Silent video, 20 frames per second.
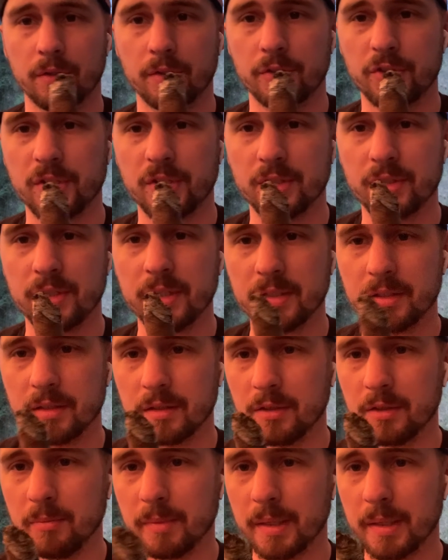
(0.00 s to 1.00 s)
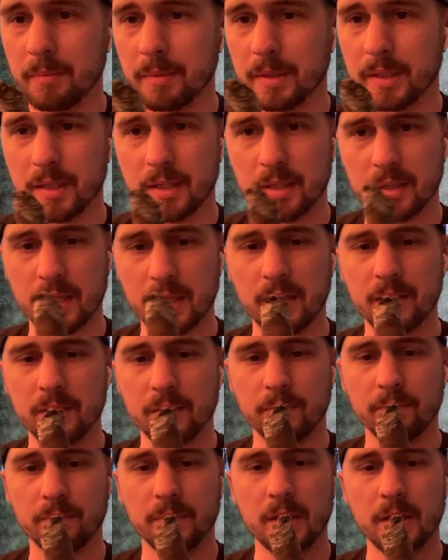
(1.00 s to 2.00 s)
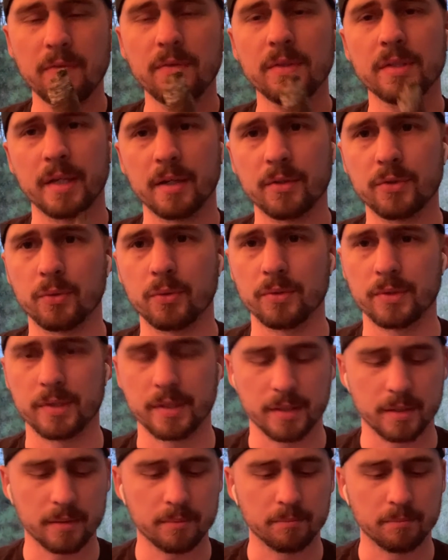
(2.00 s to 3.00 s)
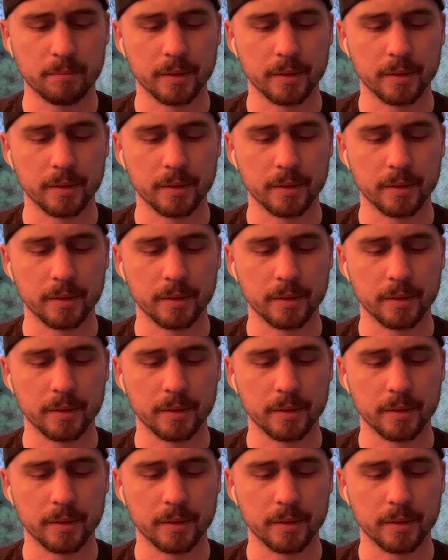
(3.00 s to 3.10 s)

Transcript: That you can see it's a little bit, but it kind of evens out towards the end.